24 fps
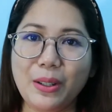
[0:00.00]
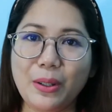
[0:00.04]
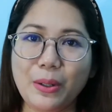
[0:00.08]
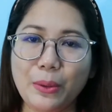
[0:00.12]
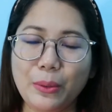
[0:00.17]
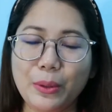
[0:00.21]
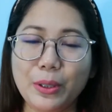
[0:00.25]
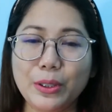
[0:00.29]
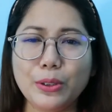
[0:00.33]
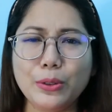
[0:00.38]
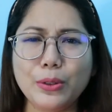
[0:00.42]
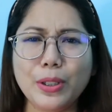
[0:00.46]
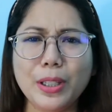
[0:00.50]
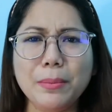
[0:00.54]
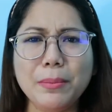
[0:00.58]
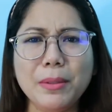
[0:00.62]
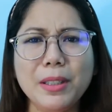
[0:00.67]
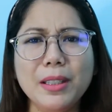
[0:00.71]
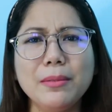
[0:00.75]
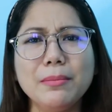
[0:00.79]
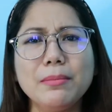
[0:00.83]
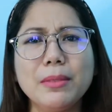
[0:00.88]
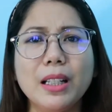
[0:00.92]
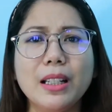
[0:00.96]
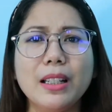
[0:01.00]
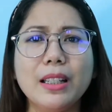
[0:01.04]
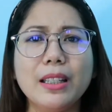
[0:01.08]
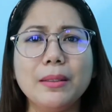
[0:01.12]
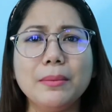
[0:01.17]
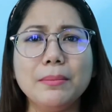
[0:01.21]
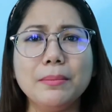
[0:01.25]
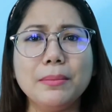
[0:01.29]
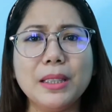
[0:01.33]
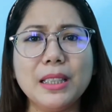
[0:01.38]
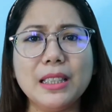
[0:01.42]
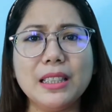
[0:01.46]
What do I mean by
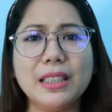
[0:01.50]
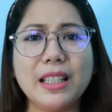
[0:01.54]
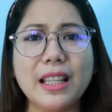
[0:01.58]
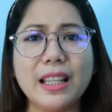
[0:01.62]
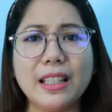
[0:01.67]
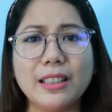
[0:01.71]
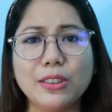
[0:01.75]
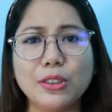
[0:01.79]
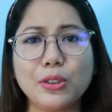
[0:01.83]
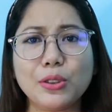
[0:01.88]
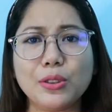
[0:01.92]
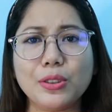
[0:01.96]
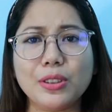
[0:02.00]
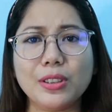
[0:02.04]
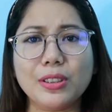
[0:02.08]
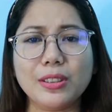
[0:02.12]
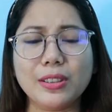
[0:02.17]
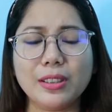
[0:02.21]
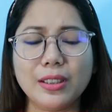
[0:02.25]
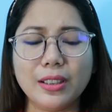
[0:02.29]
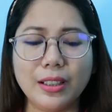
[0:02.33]
be natural?